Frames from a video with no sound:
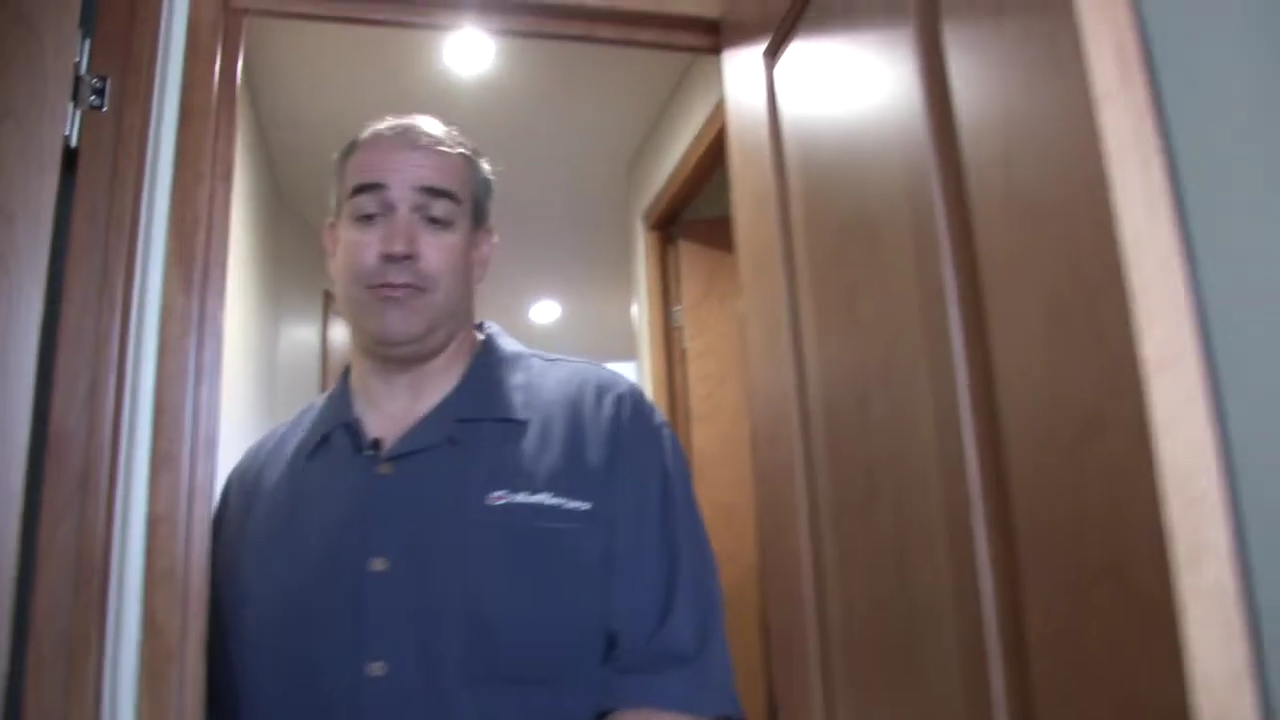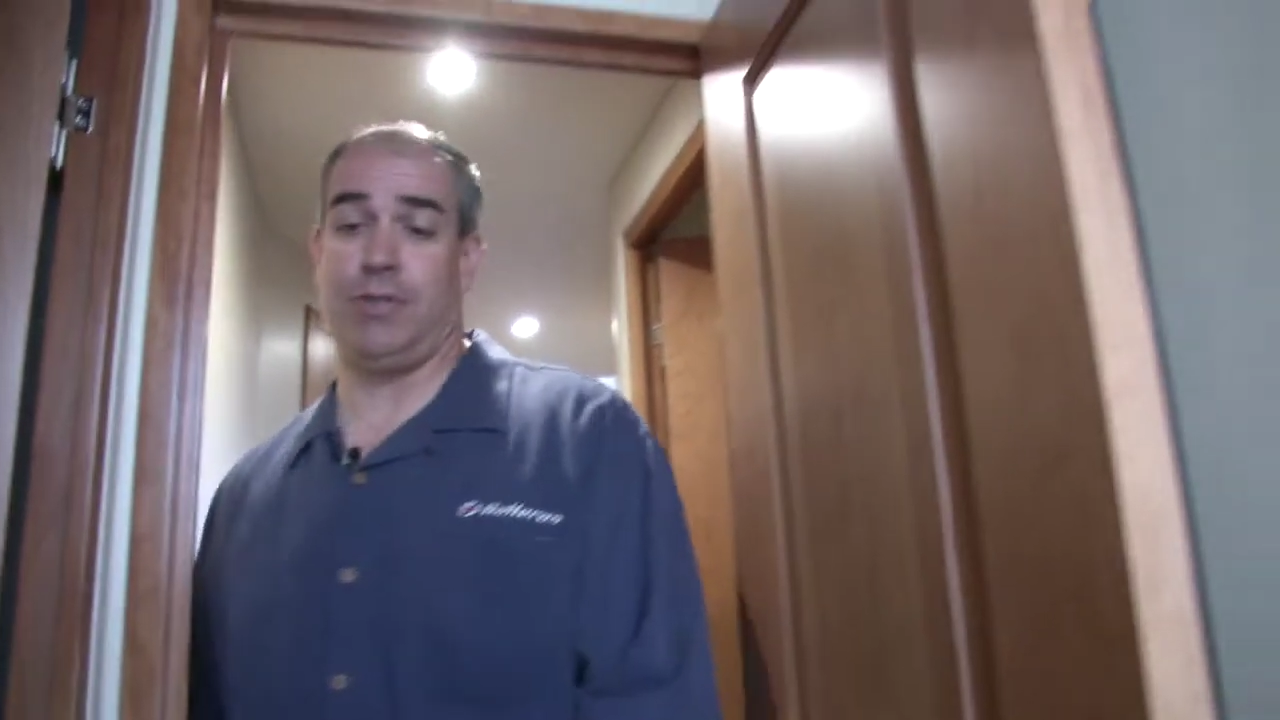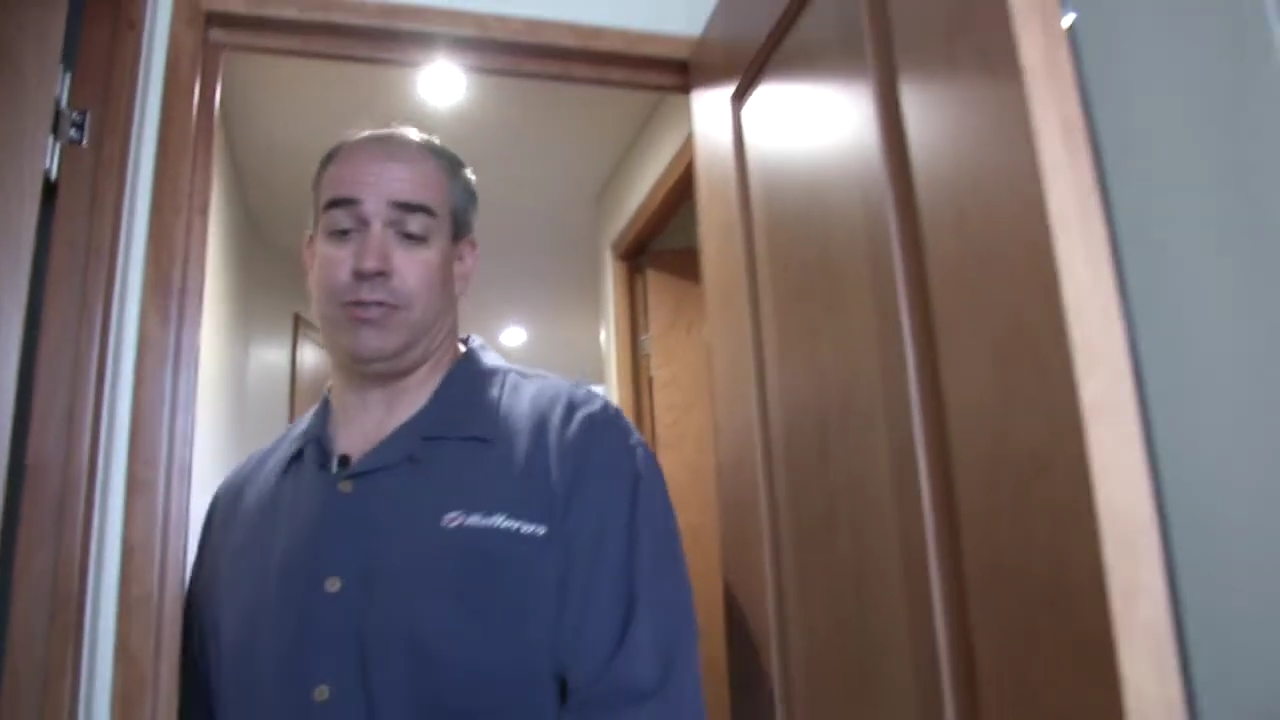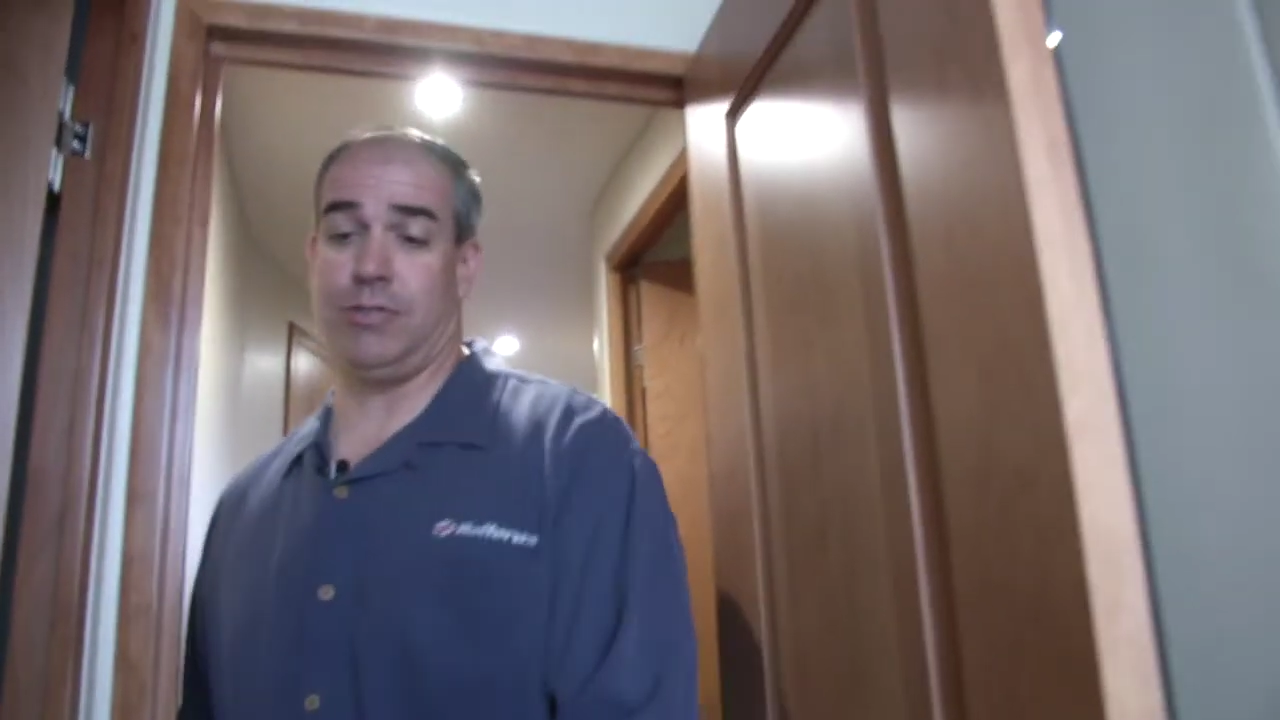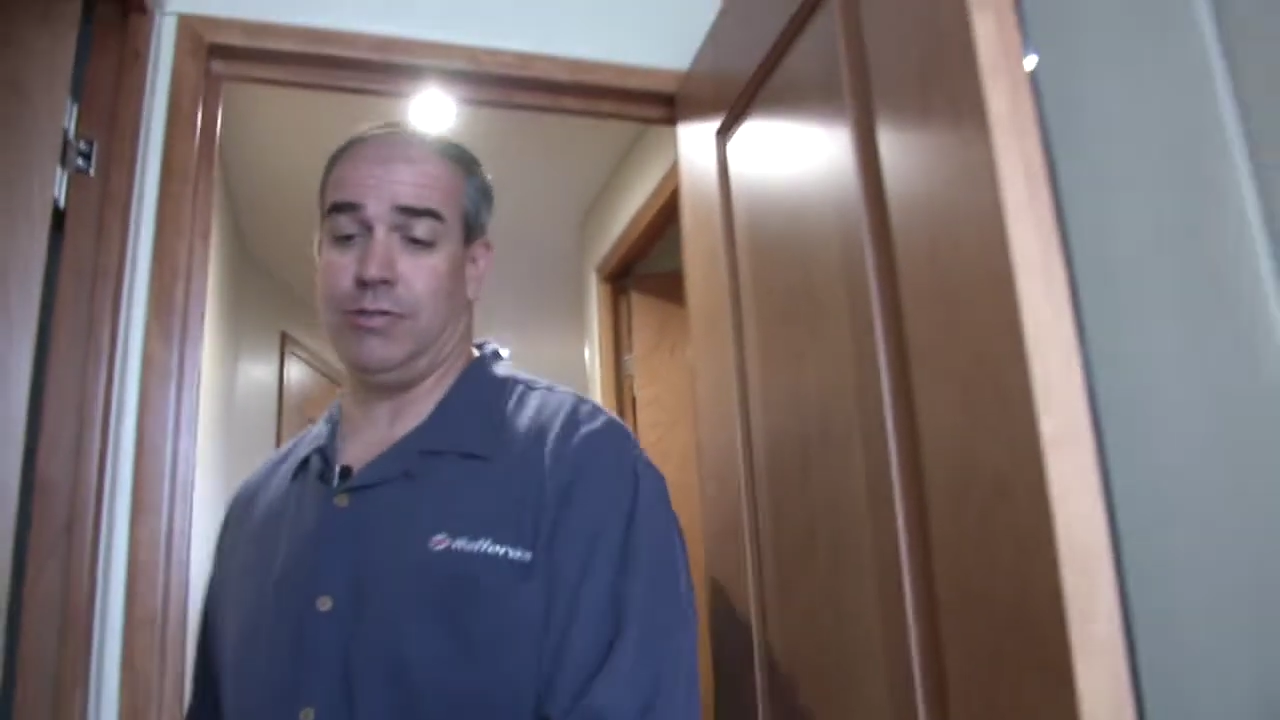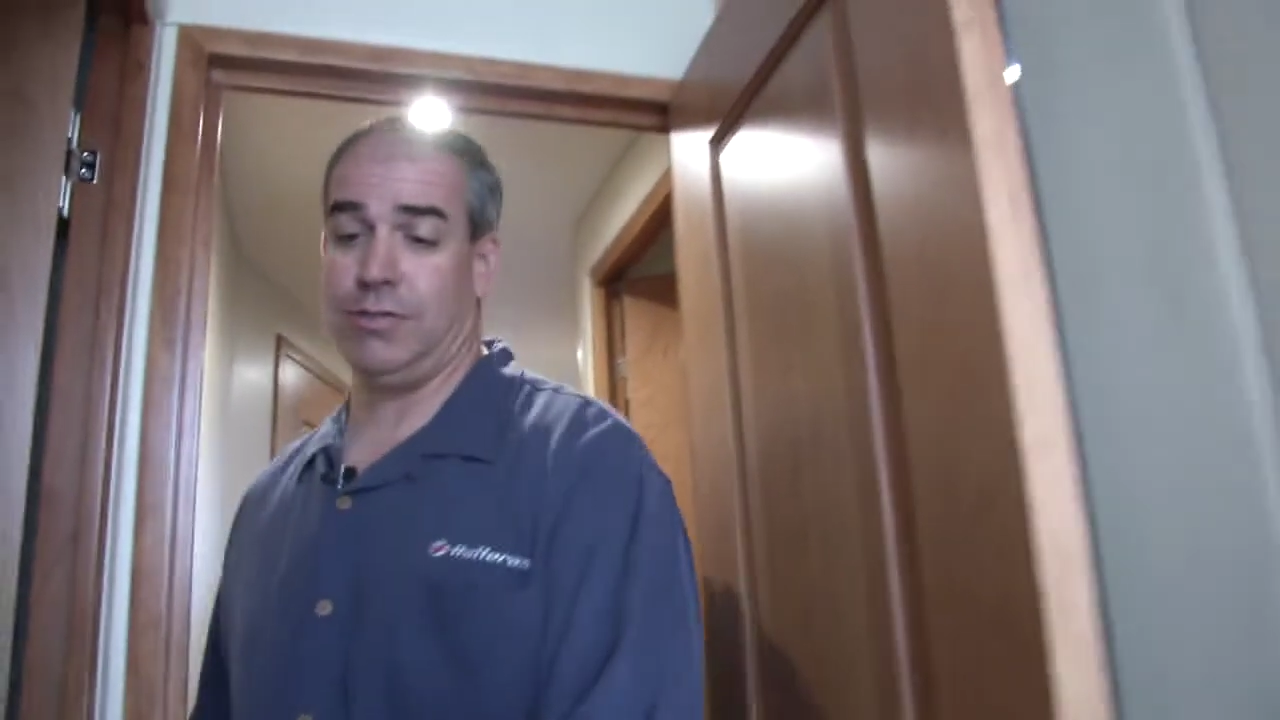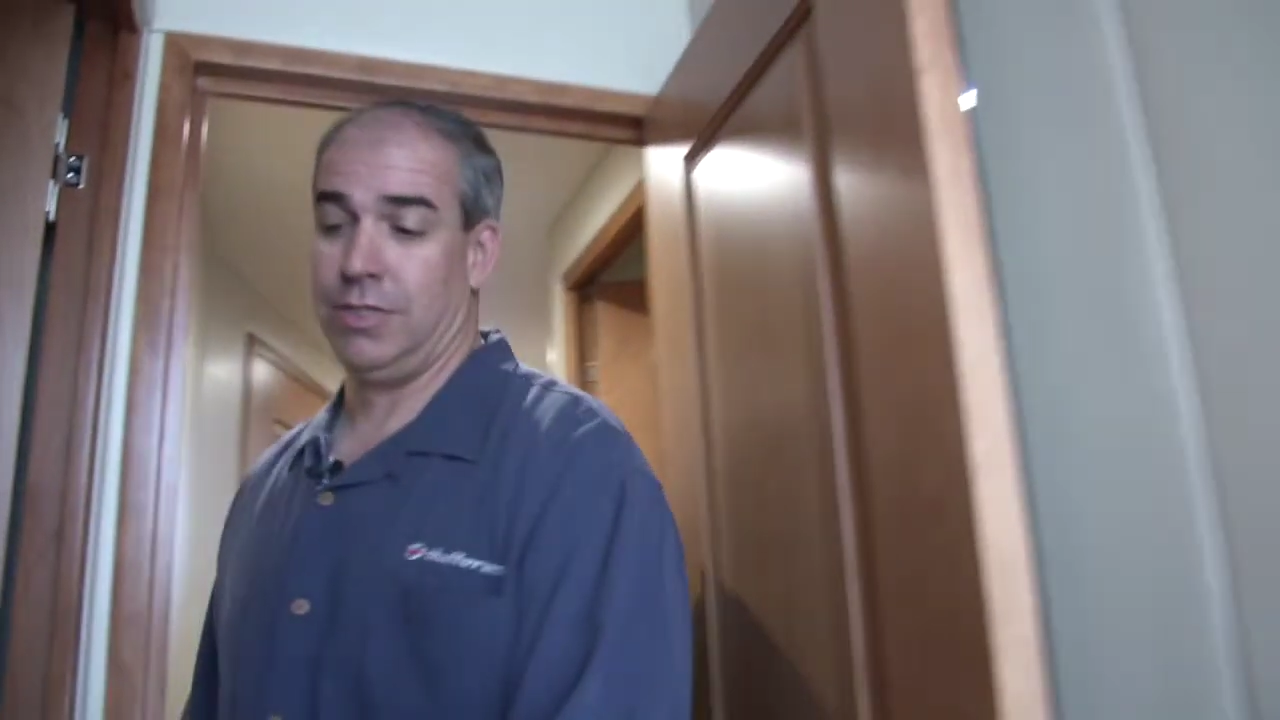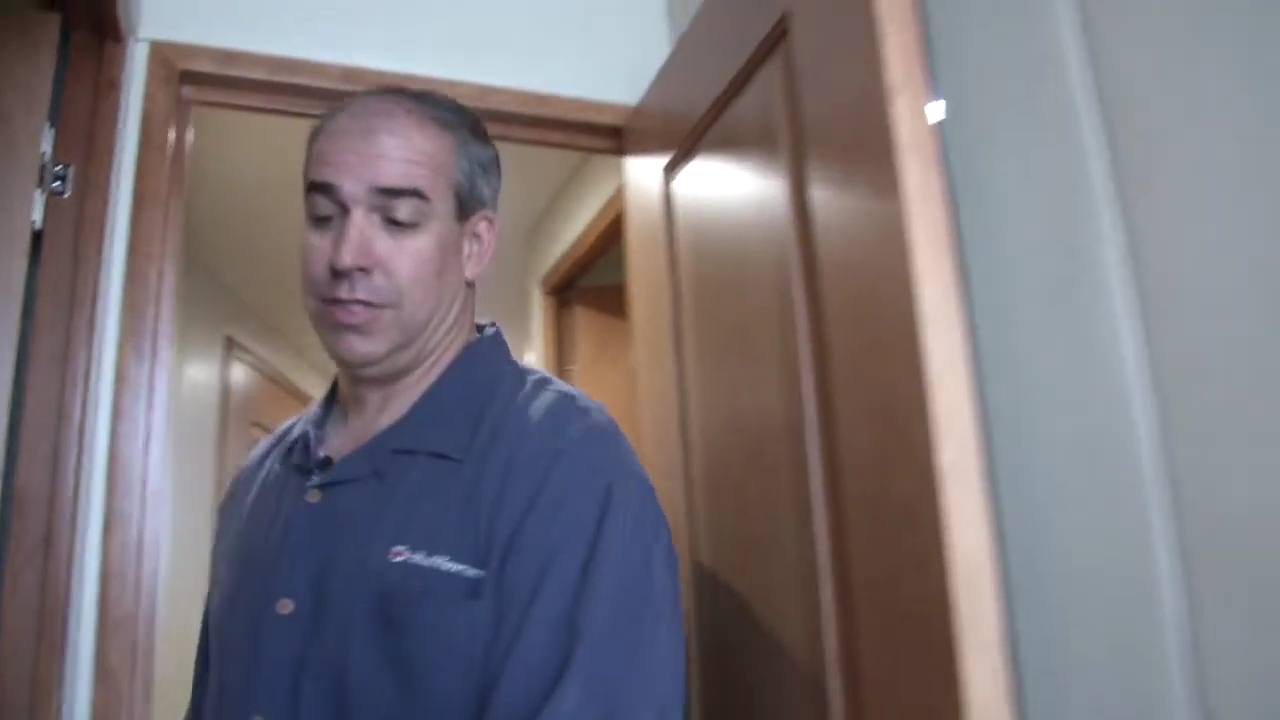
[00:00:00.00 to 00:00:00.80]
functional.